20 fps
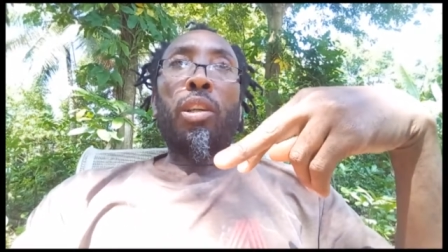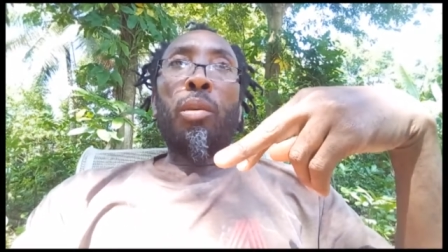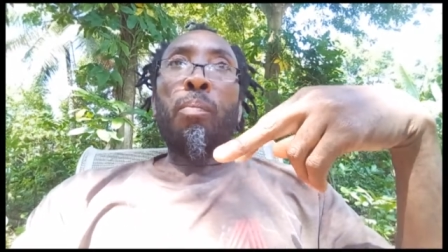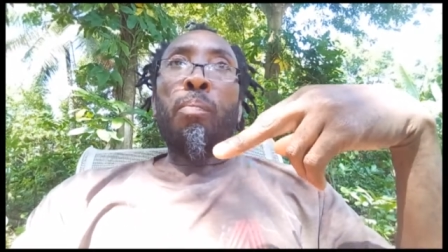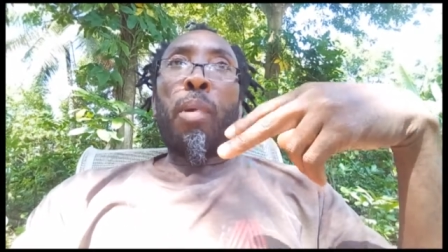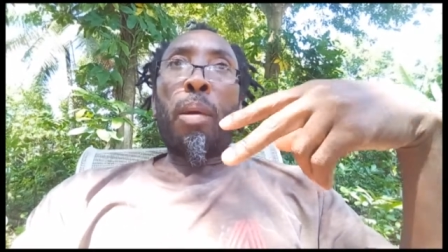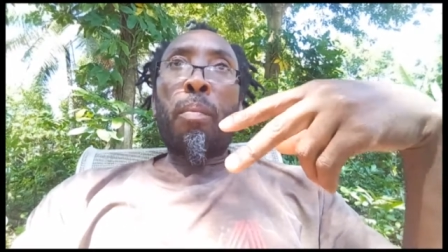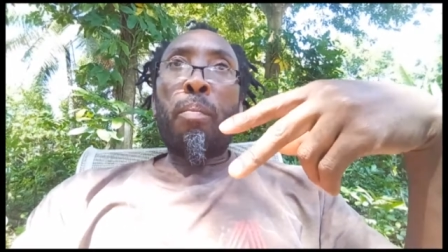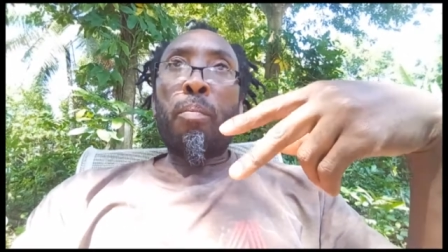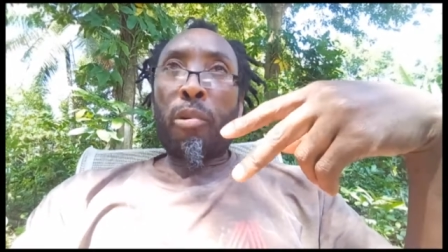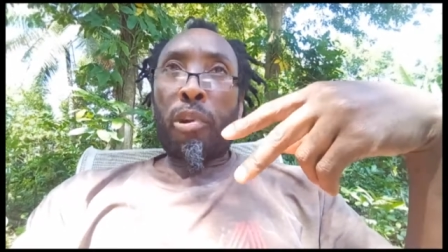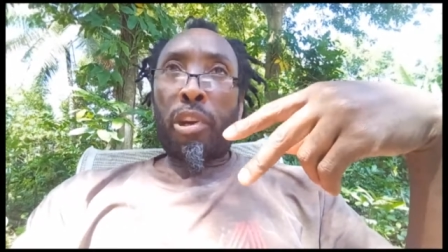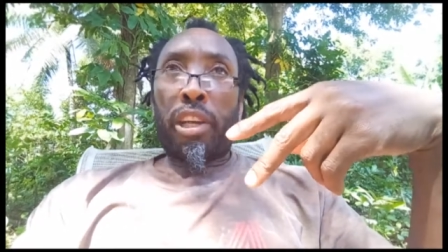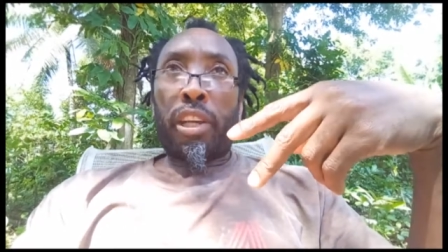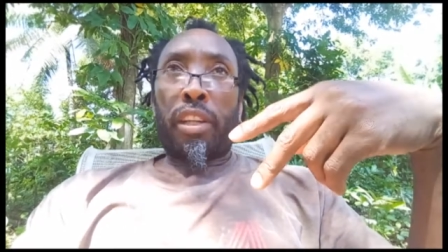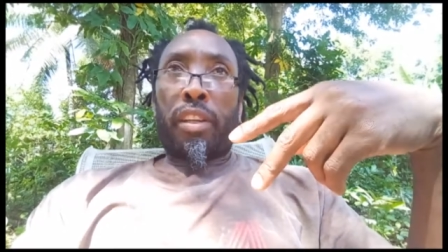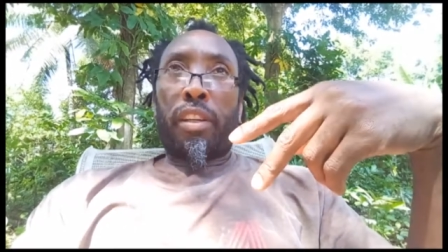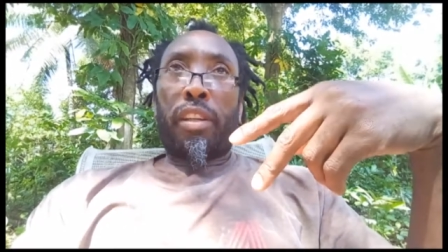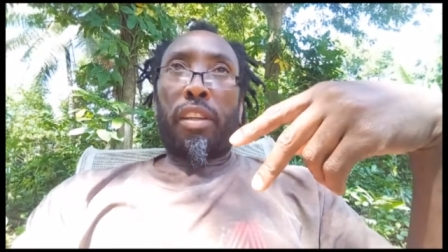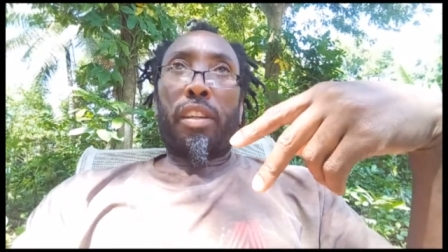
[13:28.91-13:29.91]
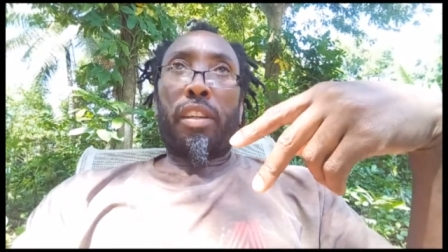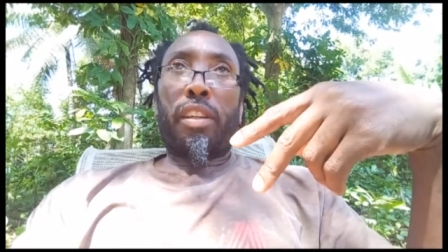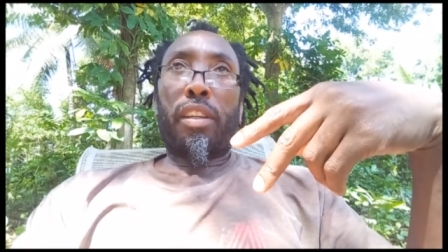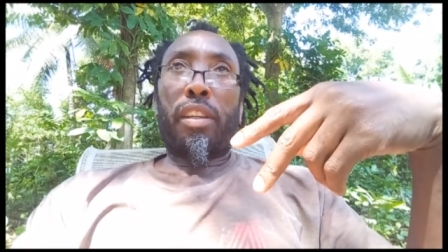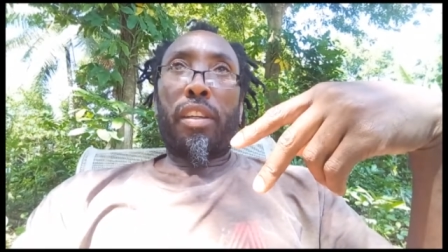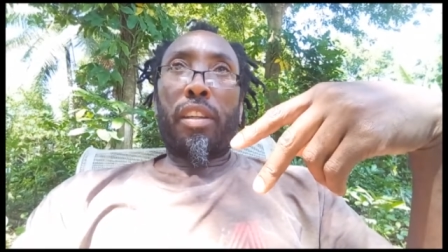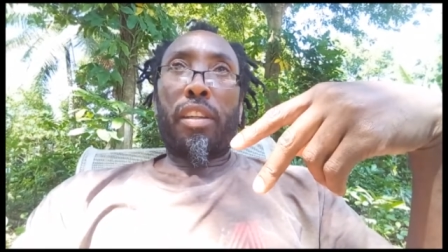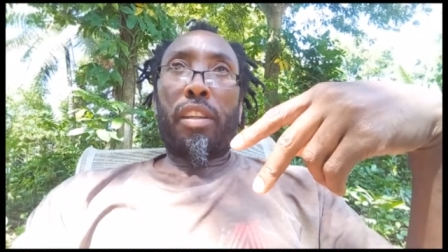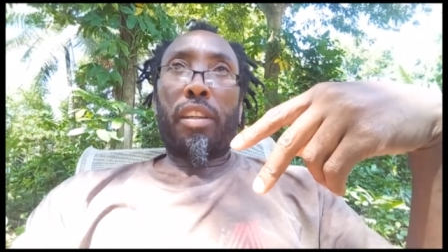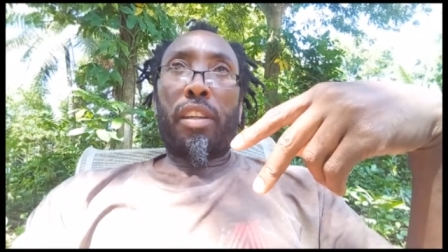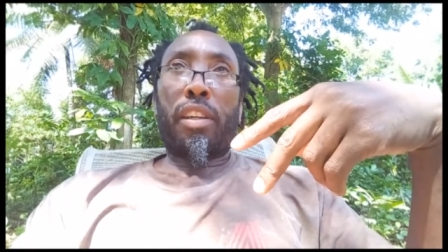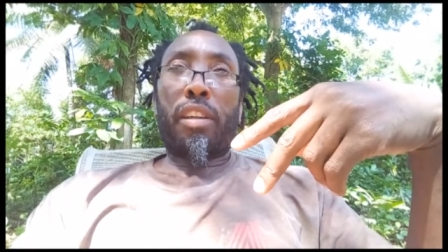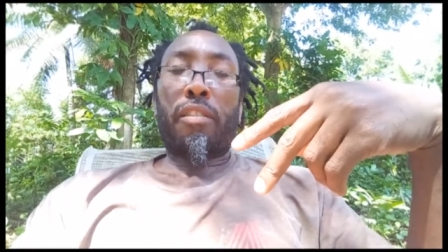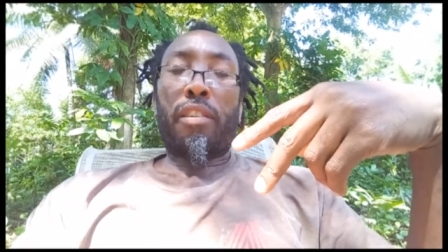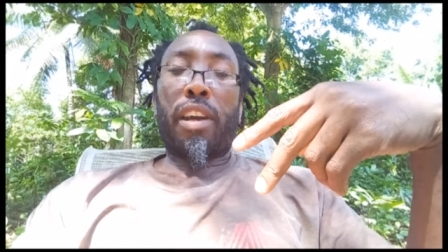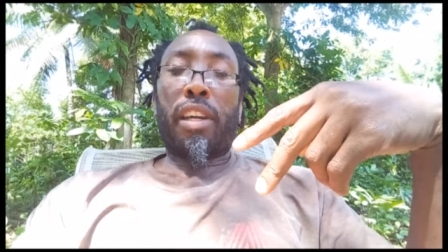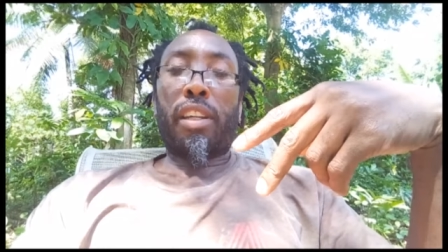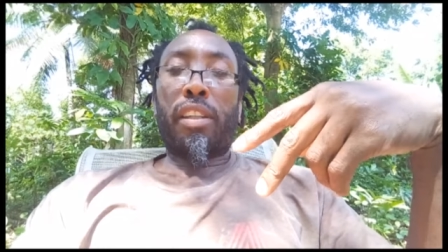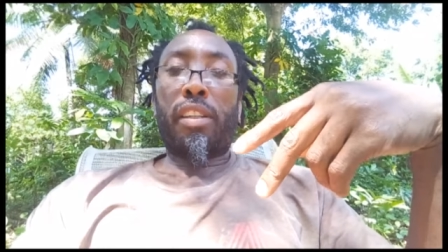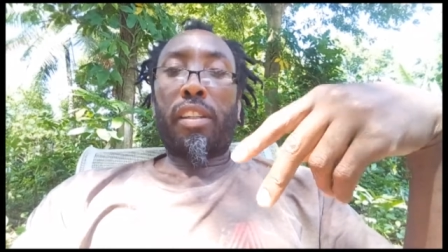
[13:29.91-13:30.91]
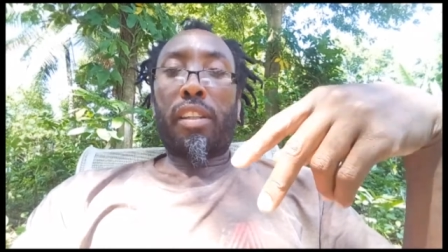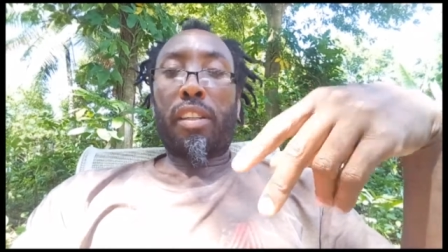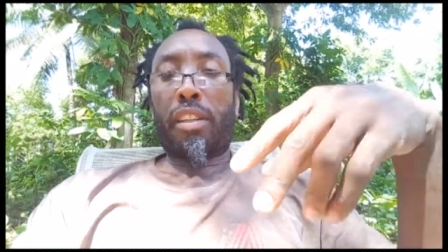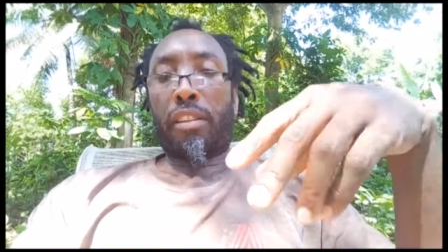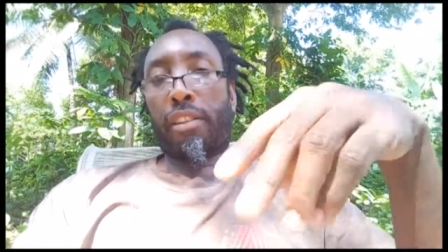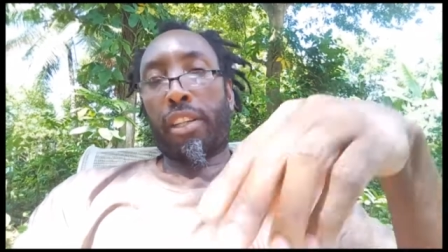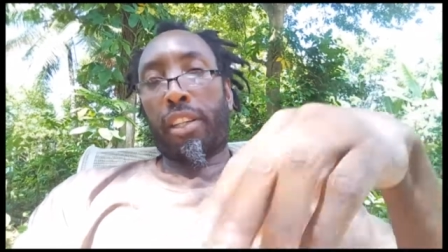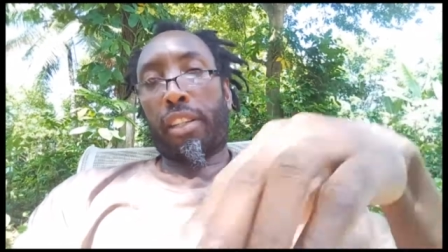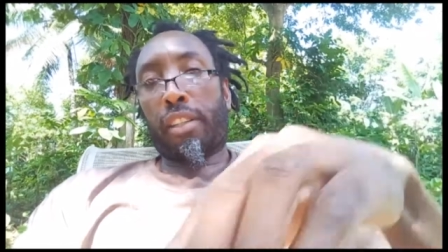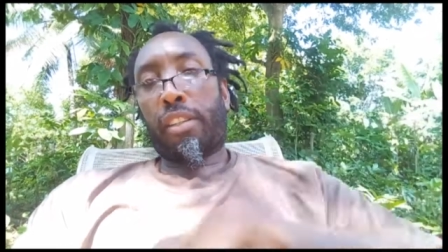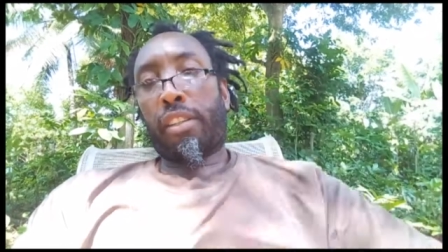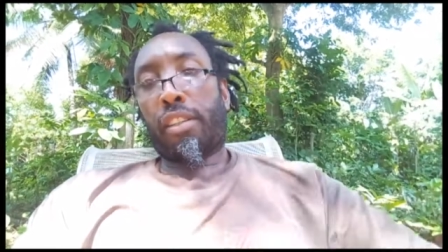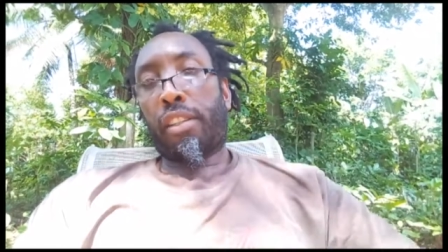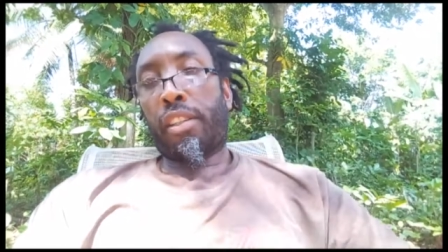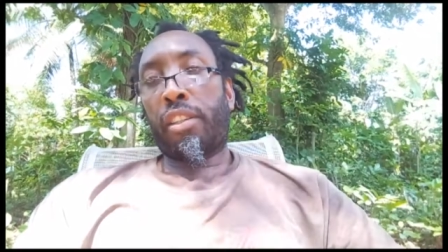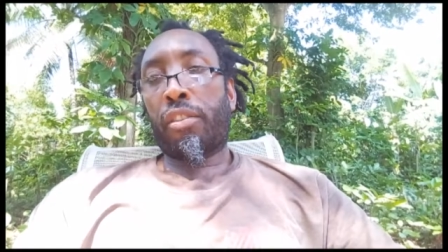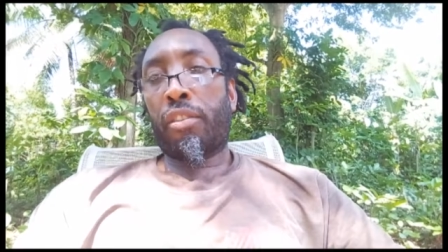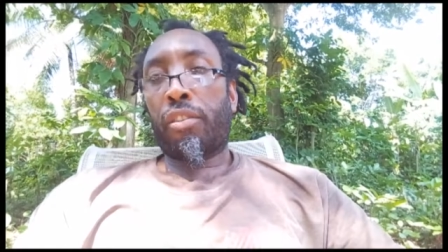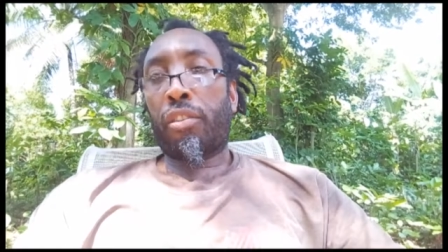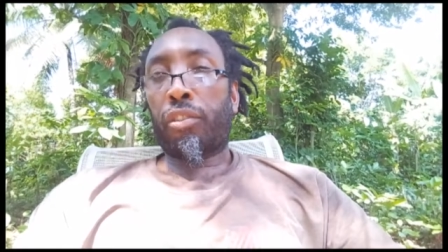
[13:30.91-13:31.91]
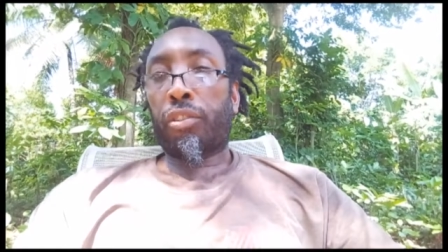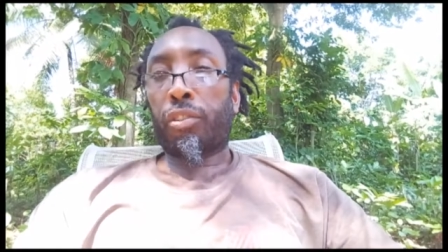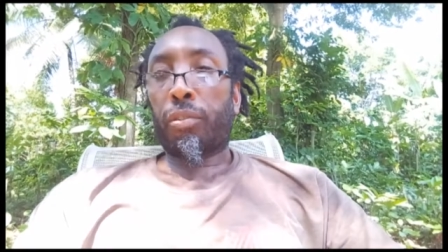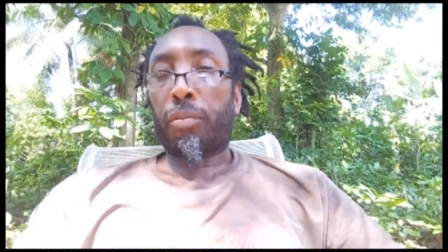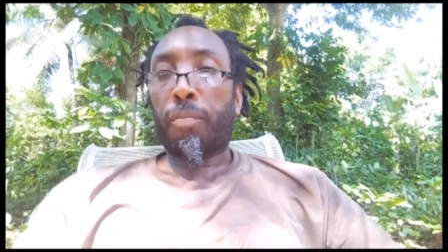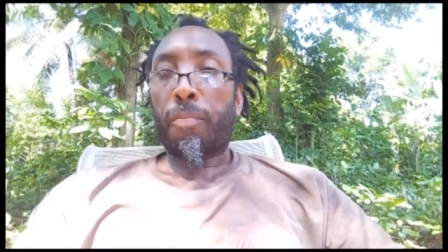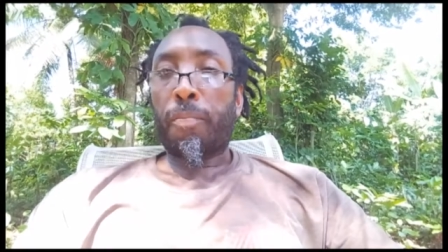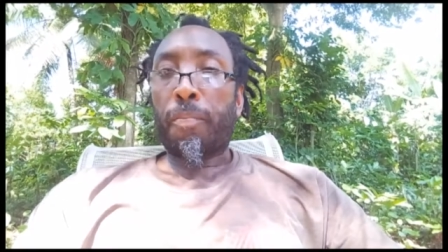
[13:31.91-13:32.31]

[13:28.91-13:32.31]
your membrane. Alright? Alright, here goes.